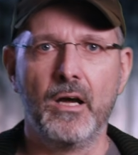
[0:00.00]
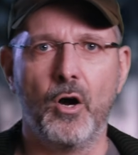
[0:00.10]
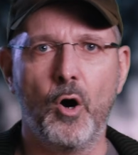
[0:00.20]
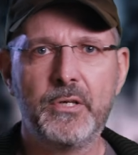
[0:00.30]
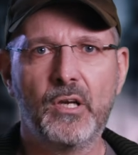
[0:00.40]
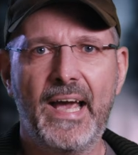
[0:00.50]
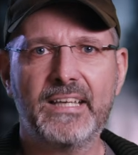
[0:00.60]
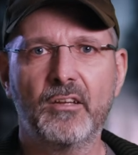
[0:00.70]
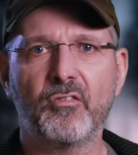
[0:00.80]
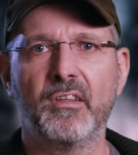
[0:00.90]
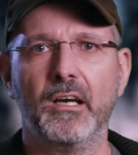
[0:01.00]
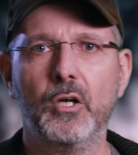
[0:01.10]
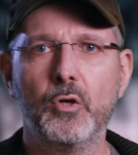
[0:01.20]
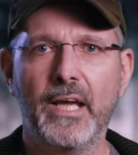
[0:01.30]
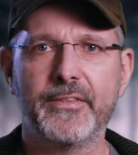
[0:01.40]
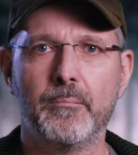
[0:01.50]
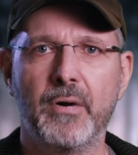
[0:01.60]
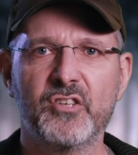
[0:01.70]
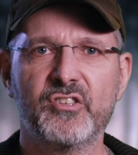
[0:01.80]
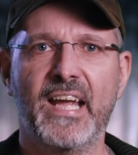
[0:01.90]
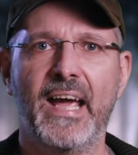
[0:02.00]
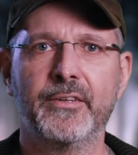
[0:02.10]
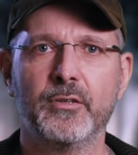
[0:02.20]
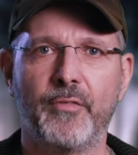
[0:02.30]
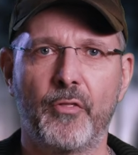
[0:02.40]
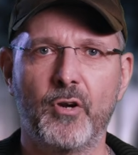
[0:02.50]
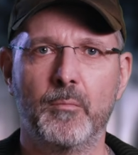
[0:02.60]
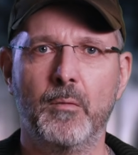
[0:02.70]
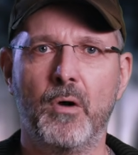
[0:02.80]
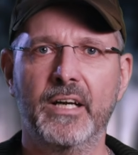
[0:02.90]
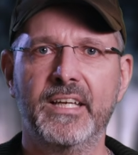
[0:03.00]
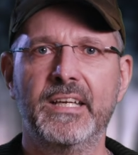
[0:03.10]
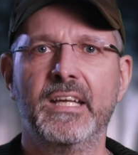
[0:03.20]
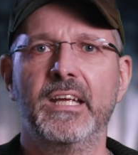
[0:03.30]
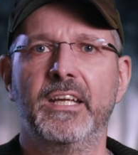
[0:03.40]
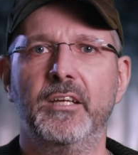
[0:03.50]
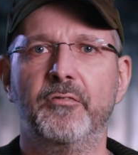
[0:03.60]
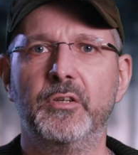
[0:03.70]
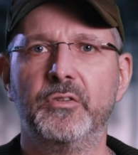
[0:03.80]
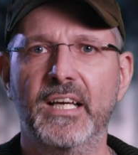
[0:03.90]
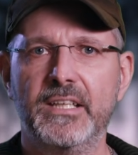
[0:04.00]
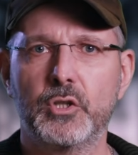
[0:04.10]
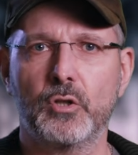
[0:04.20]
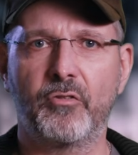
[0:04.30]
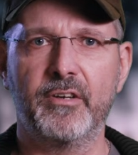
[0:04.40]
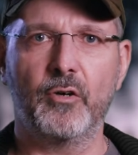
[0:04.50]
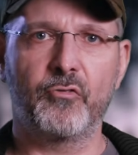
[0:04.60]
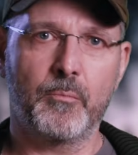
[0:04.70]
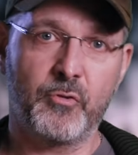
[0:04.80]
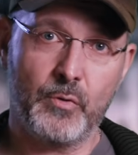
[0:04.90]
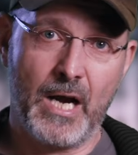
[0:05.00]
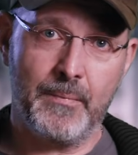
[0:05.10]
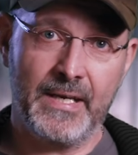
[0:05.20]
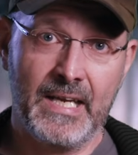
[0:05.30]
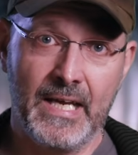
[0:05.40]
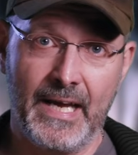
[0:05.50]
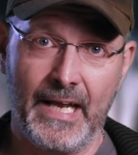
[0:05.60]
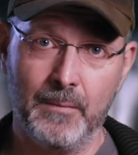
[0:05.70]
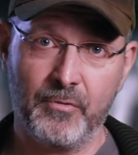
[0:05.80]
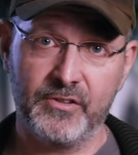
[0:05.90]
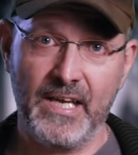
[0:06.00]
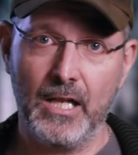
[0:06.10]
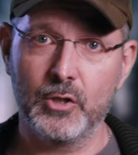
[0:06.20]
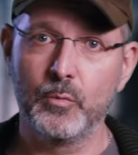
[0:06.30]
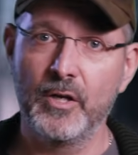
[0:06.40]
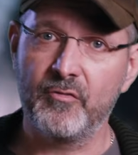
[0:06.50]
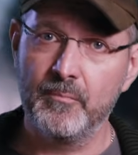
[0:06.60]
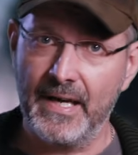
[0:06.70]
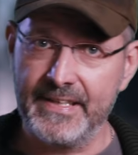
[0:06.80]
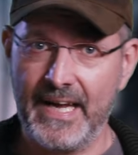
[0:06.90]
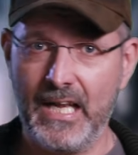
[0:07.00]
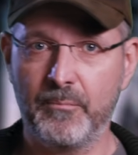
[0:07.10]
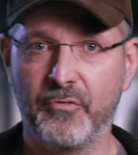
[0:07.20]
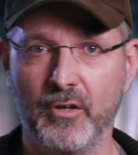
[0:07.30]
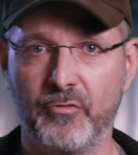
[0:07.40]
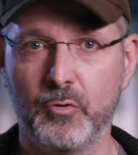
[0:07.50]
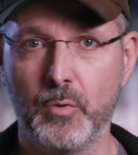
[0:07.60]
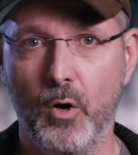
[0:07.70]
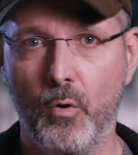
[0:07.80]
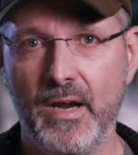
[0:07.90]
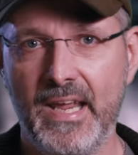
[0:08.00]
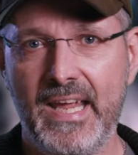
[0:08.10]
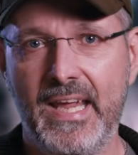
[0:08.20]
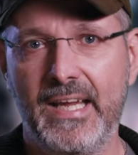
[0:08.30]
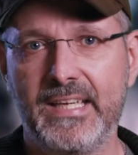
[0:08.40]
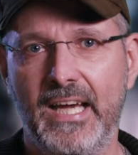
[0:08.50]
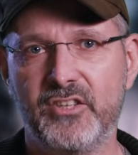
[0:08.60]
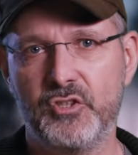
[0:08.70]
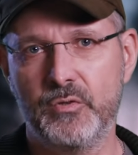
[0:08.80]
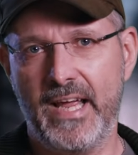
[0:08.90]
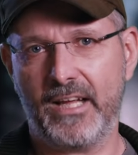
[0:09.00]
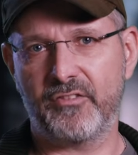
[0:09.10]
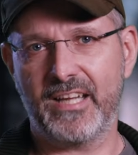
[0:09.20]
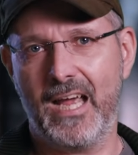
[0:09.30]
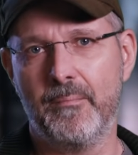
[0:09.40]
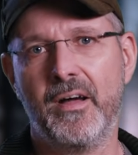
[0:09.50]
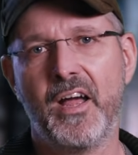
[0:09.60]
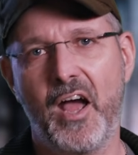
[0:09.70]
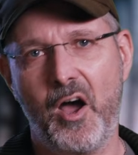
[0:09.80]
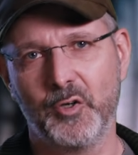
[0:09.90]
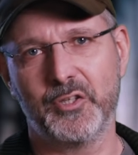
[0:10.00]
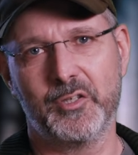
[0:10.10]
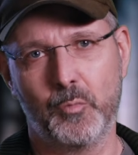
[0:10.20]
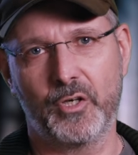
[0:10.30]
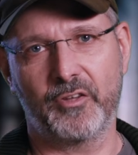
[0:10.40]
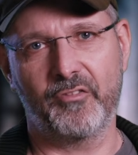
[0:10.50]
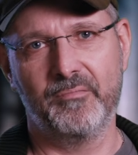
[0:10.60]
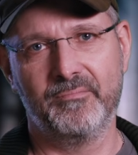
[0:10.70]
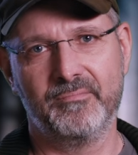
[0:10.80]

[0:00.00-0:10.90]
Hope you like this look at the budget end of the thermal market. If you did, consider subscribing, helps the algorithm and helps us grow. Catch you next time out in the woods.